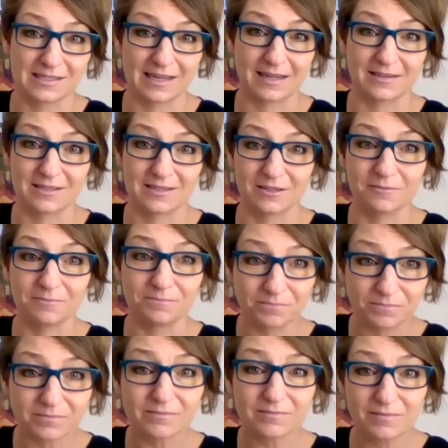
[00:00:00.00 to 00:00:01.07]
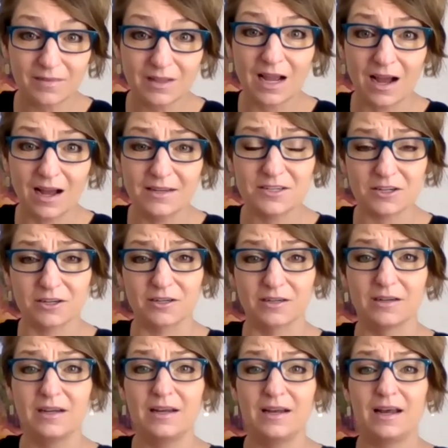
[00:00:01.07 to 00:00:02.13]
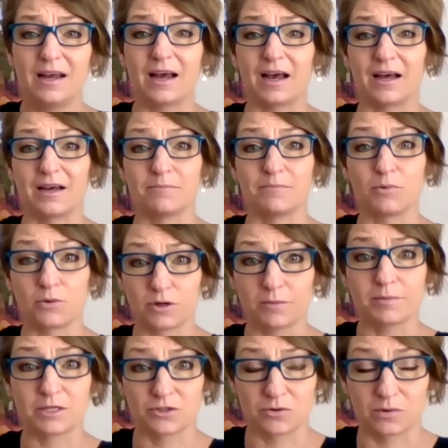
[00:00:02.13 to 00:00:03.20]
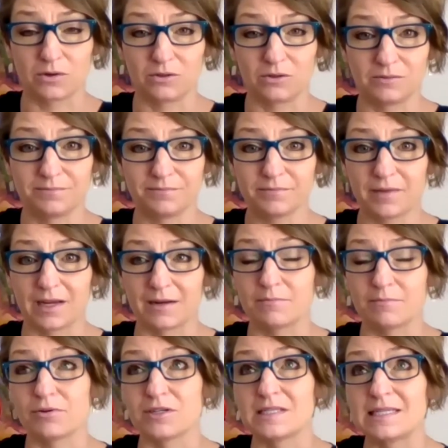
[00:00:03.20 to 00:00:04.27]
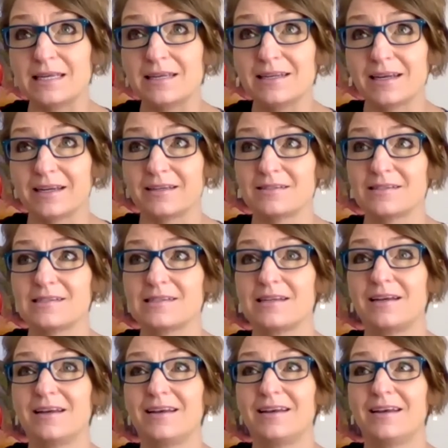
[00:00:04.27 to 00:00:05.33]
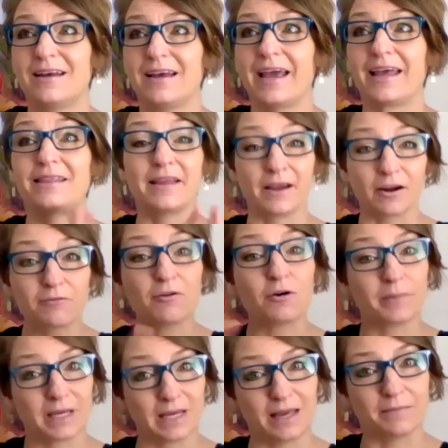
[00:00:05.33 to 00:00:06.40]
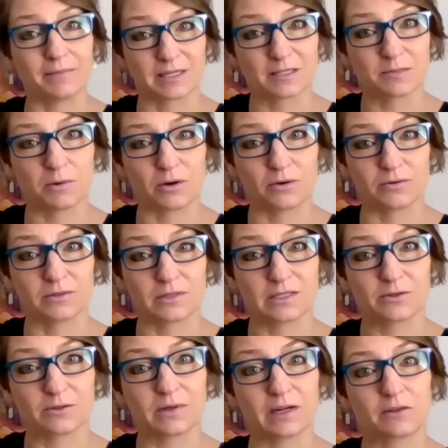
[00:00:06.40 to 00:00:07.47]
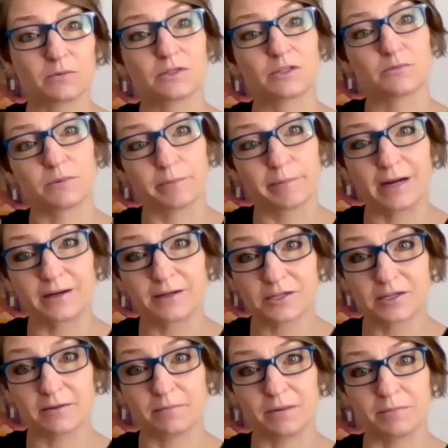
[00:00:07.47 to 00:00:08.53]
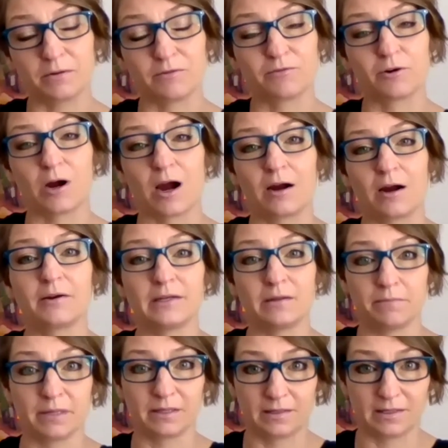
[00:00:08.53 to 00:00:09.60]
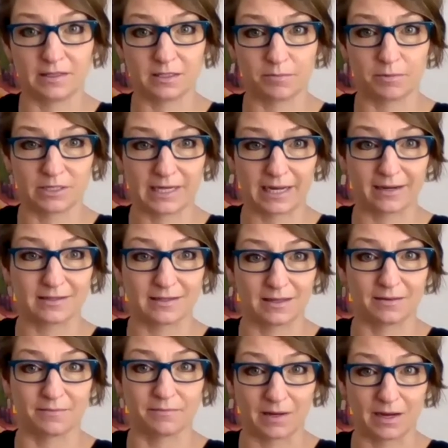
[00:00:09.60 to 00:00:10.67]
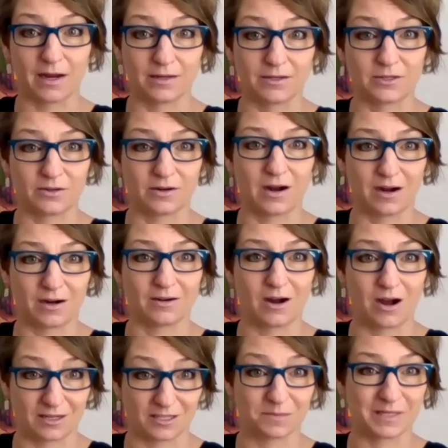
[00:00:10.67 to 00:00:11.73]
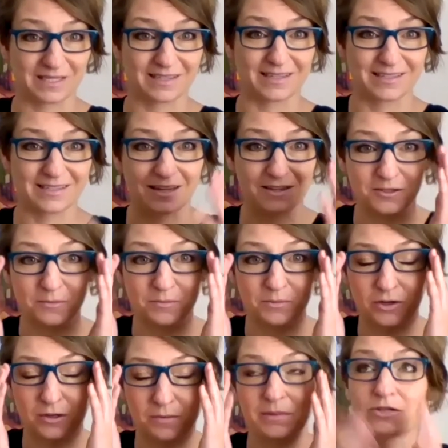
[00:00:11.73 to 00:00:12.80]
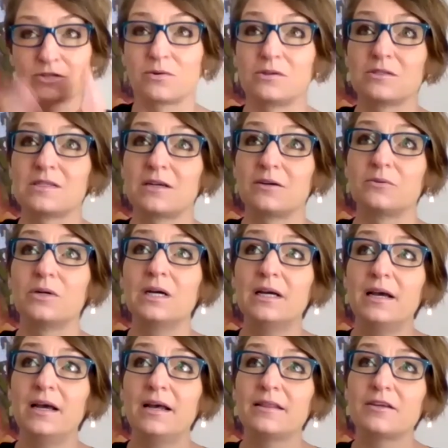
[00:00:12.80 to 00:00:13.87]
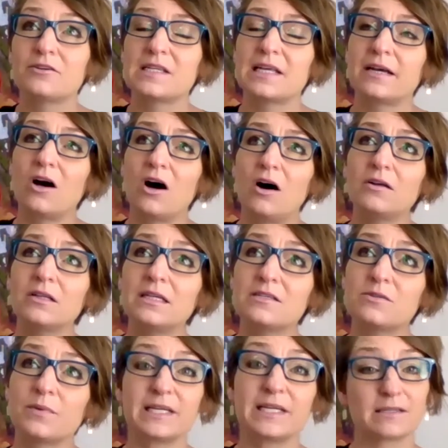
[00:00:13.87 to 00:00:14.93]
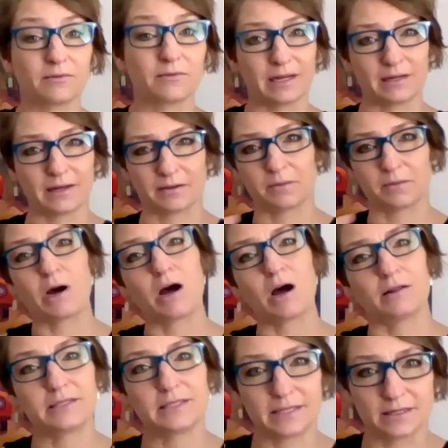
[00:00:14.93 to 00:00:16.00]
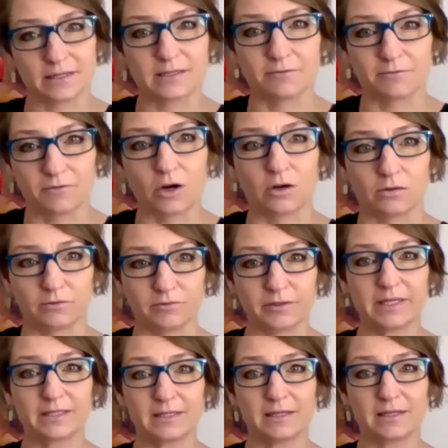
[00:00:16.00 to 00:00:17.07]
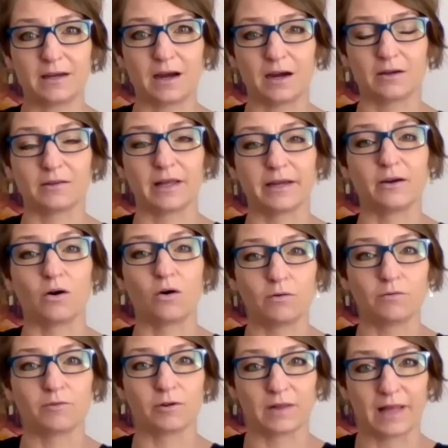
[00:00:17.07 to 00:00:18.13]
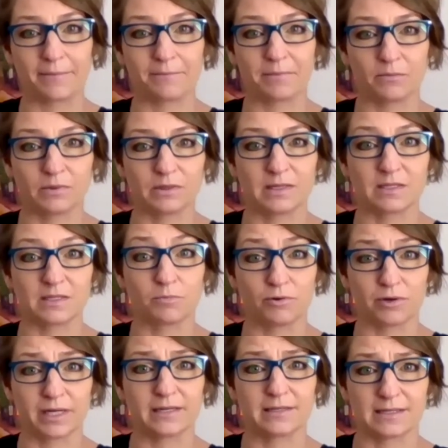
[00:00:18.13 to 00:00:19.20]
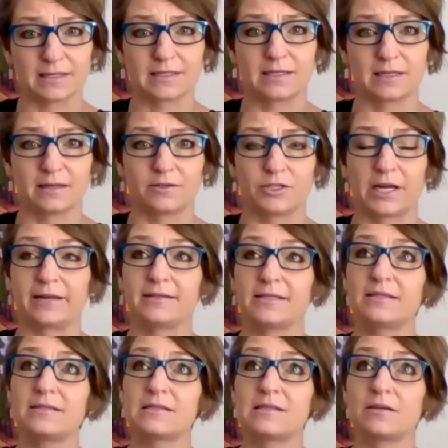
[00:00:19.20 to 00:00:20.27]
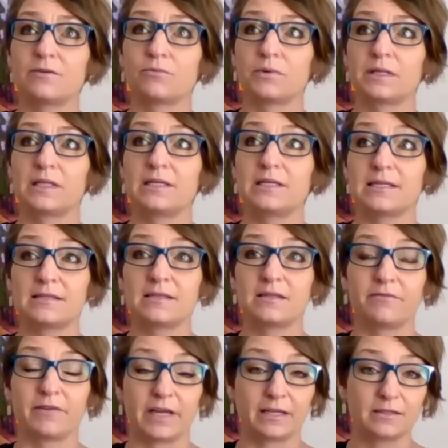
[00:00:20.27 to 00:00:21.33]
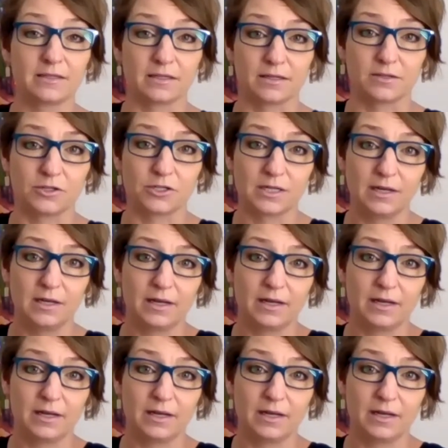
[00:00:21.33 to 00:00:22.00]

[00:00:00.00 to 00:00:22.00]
center under Border Patrol proceedings and therefore became exposed. So in other words, we're punishing people for our inability to protect them under our auspices, under Border Patrol. So there's like all these ways that right now the politics of COVID are like overlapping with these pre-existing agendas that really disadvantage